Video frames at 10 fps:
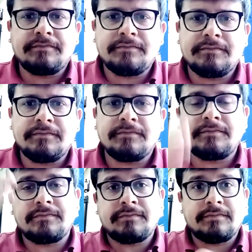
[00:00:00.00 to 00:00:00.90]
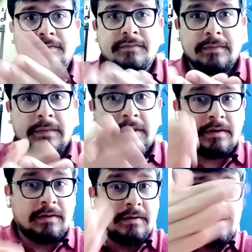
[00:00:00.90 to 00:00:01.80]
recap,
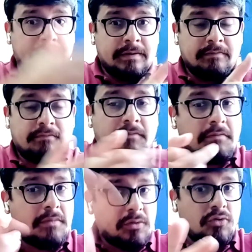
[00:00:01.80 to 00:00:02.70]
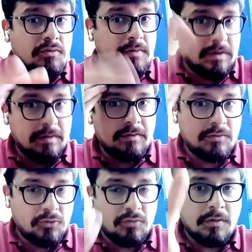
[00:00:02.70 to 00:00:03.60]
you have to select a
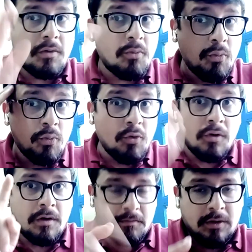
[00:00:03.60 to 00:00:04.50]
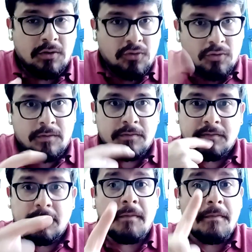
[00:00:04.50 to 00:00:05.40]
business name.
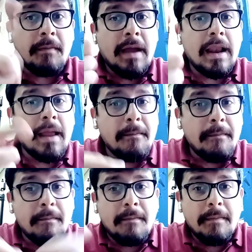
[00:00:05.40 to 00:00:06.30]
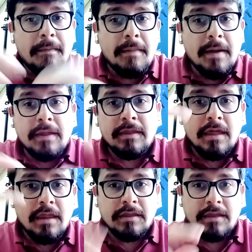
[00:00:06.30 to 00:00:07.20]
Business name is the name
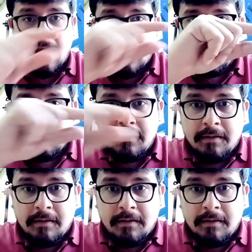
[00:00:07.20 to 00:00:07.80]
of the company.